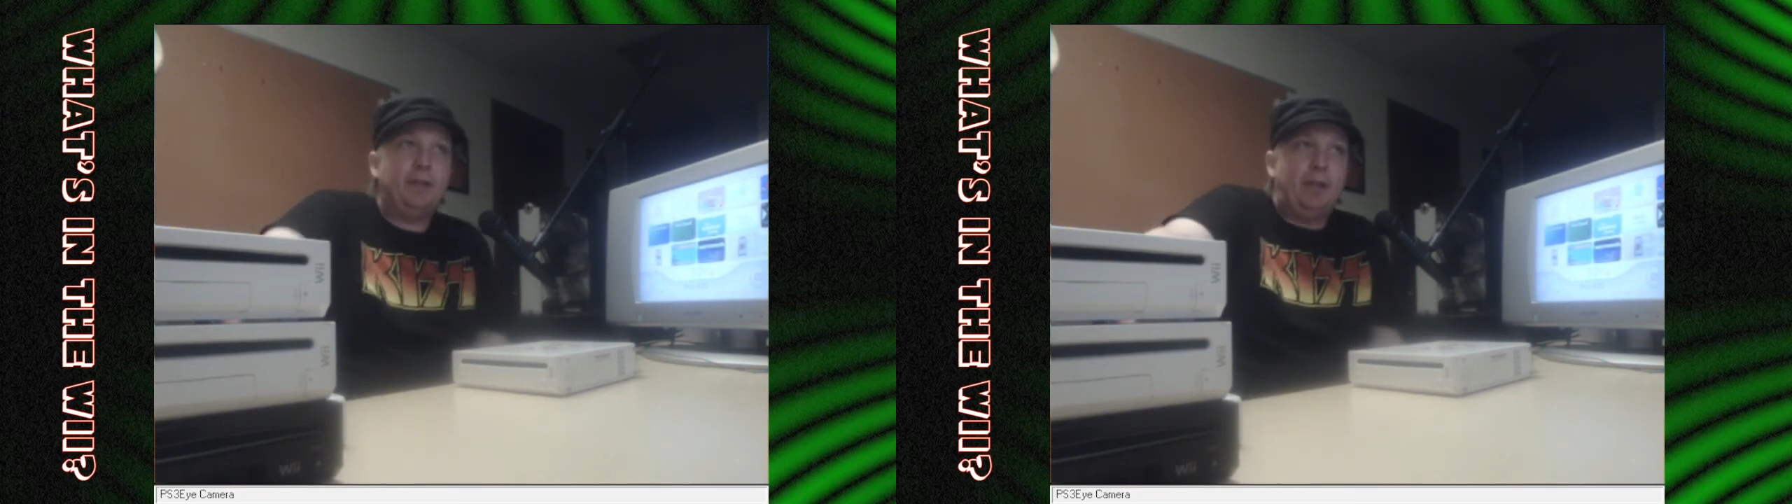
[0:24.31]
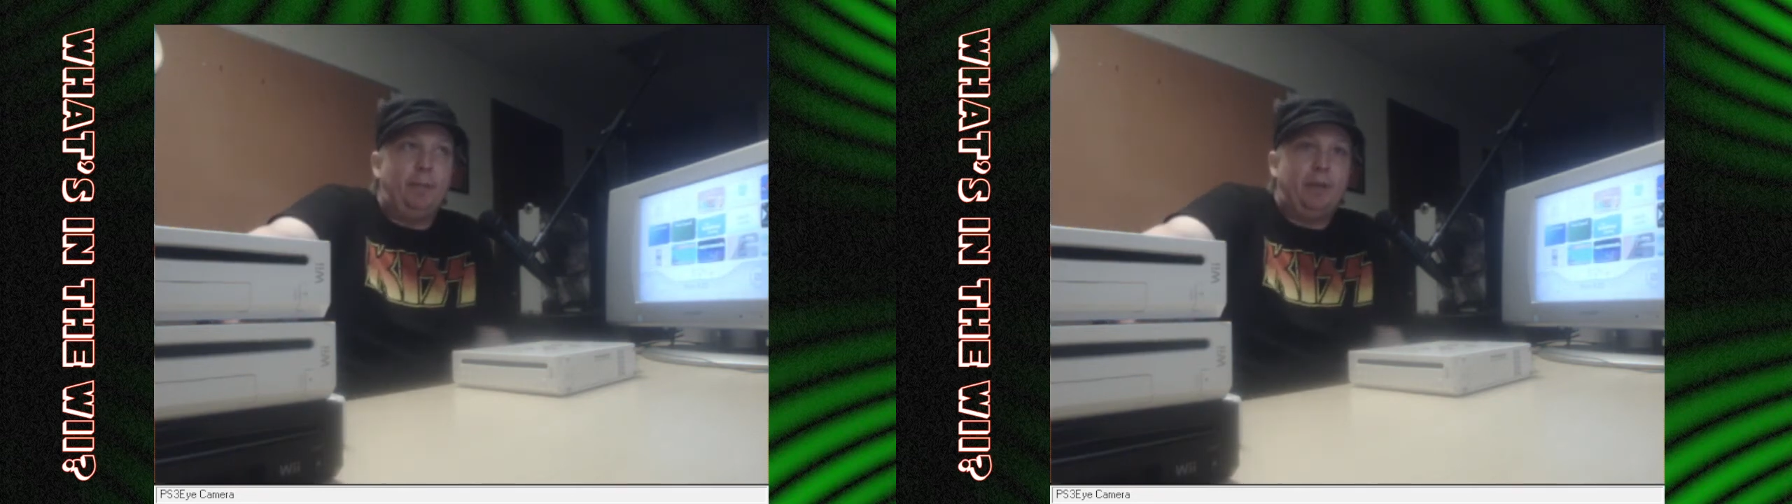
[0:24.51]

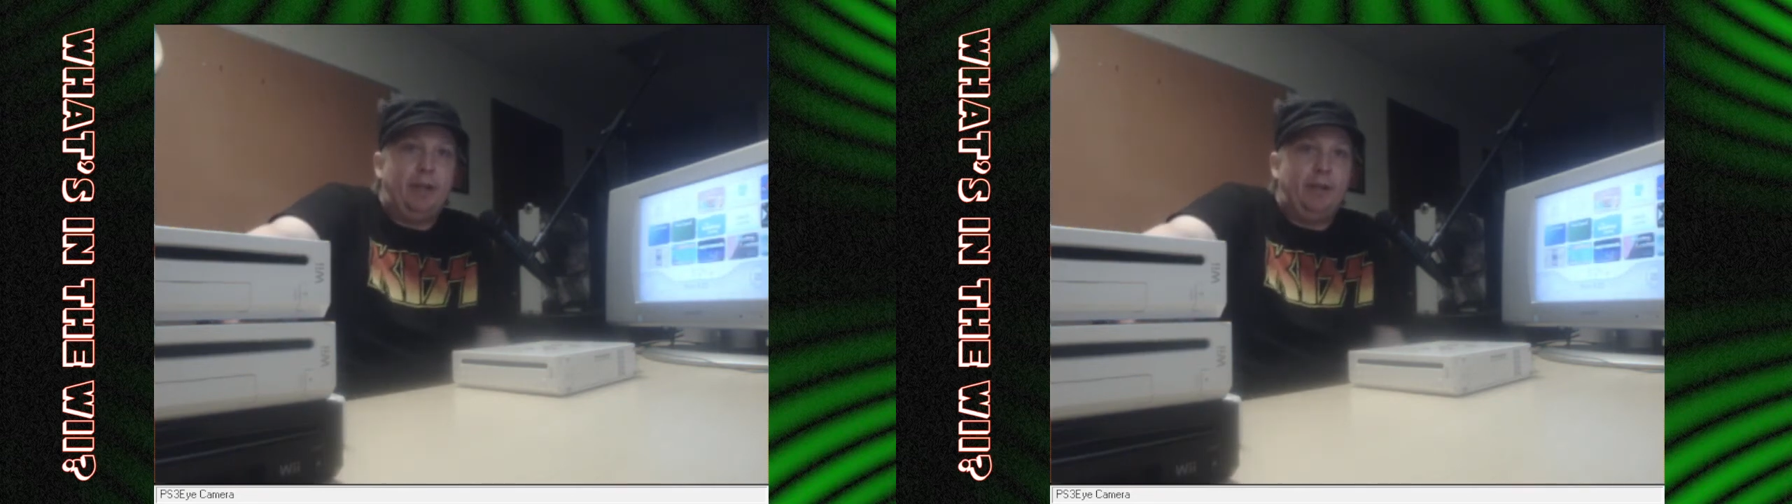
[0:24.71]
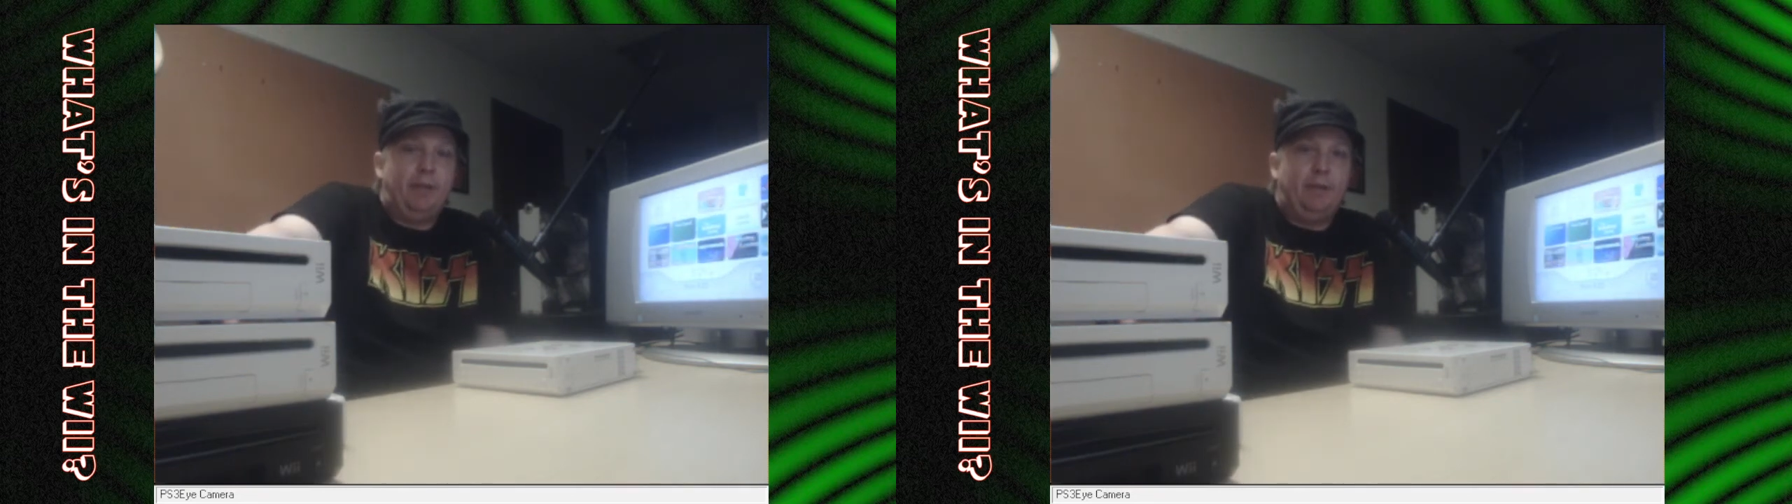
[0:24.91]

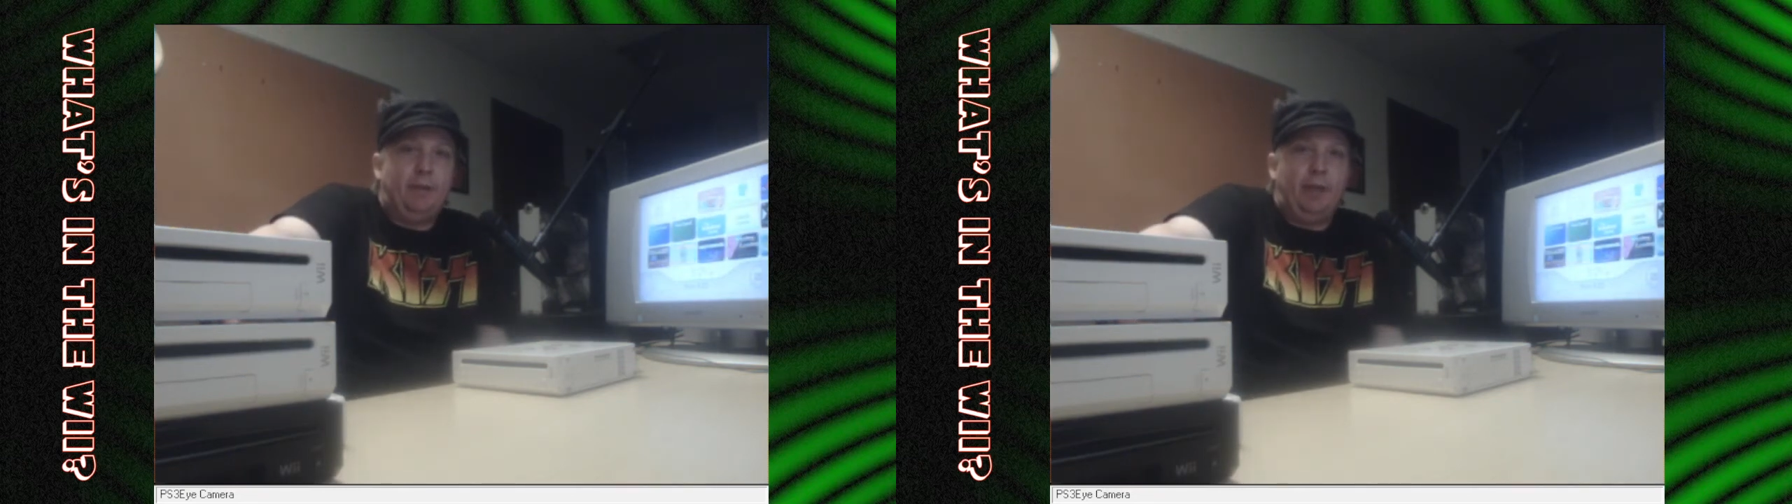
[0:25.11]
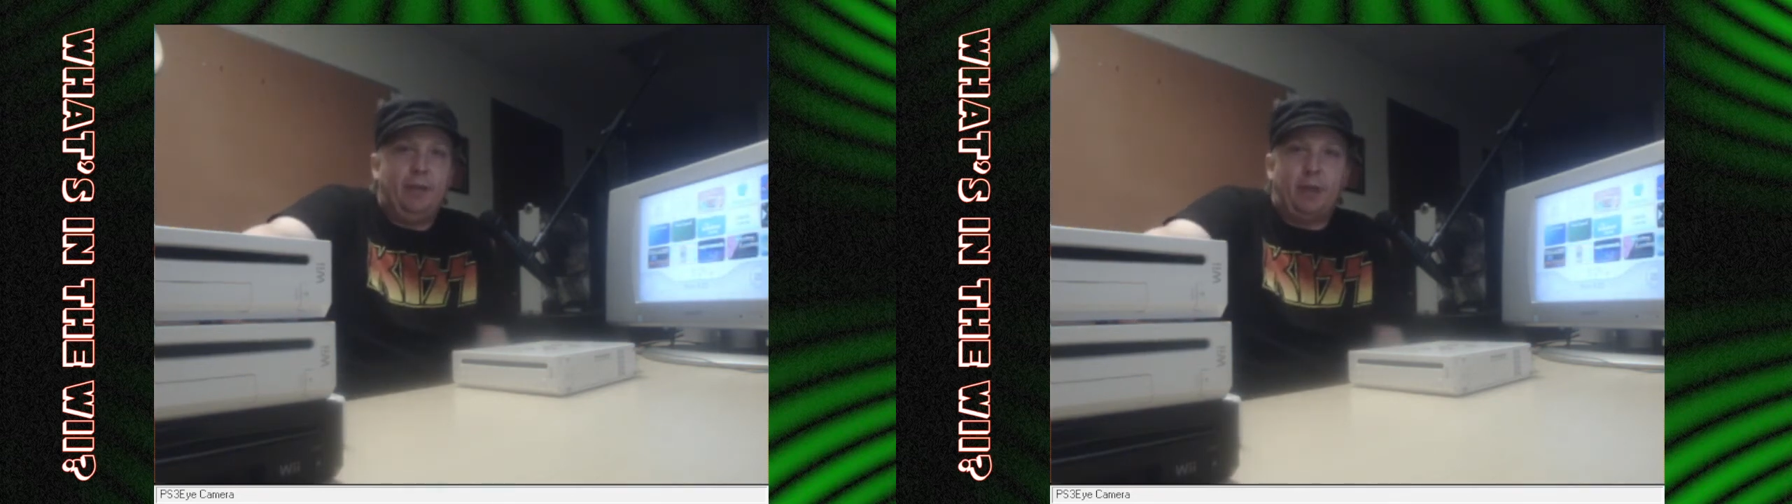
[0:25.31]
something
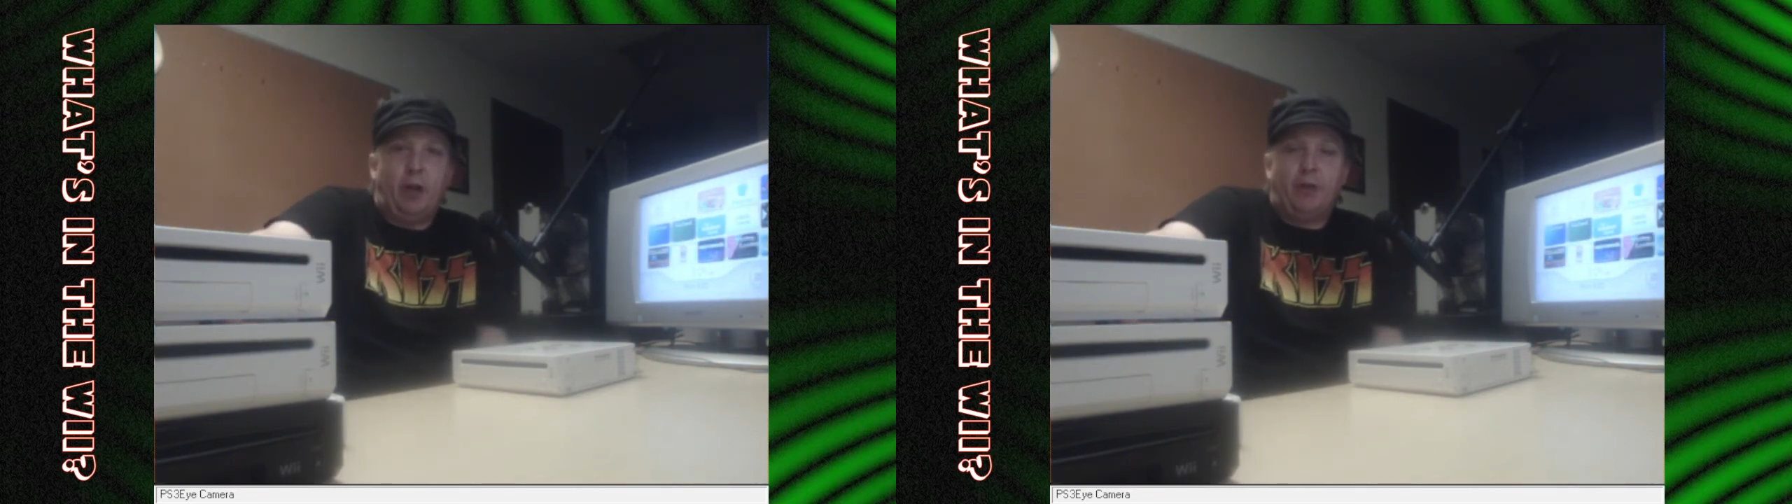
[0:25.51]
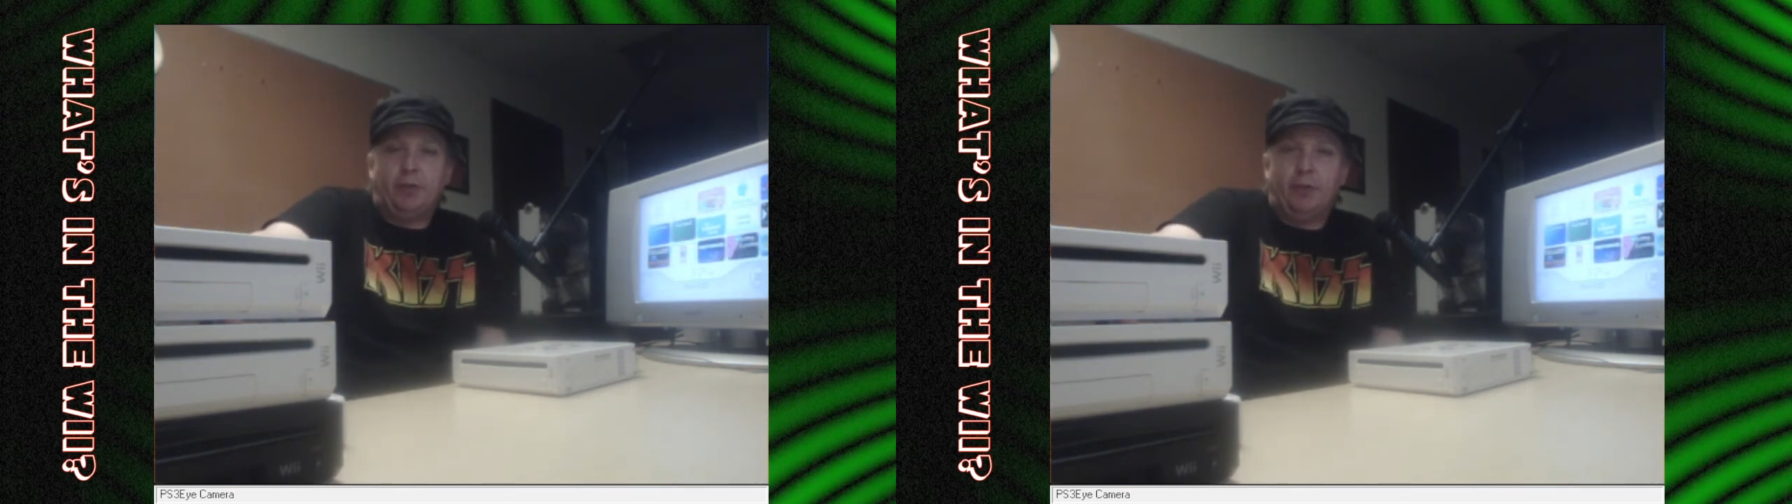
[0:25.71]
in the
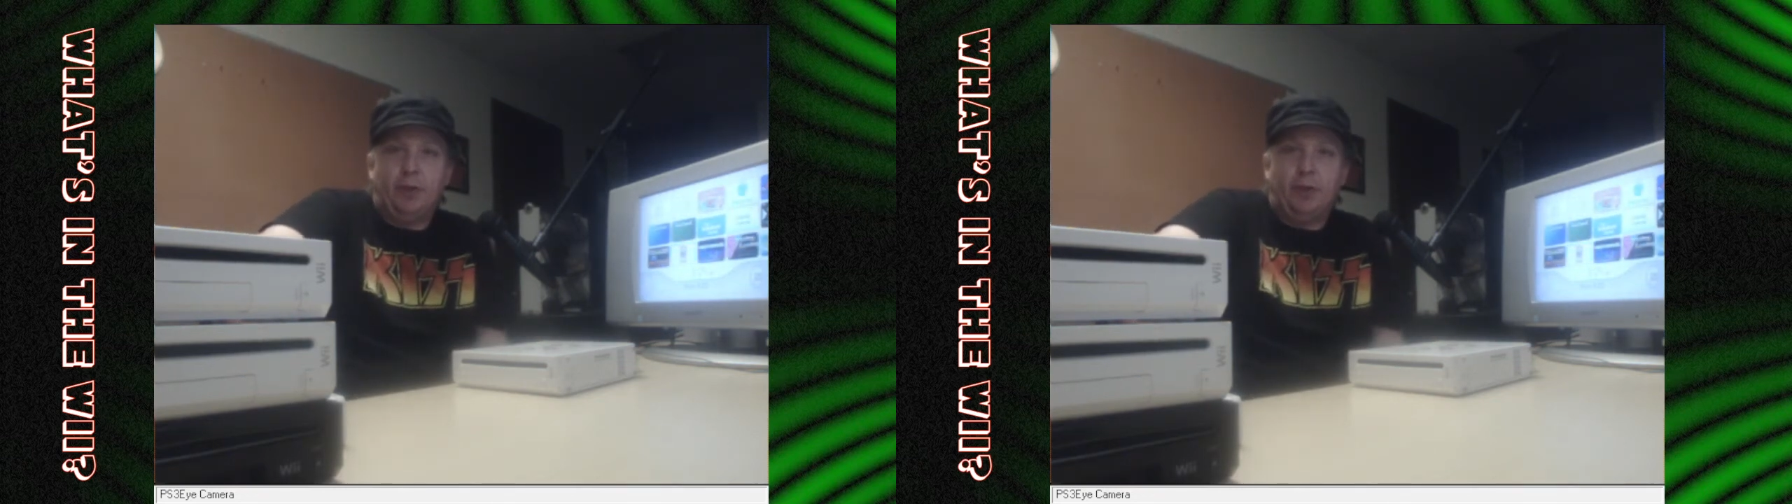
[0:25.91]
console.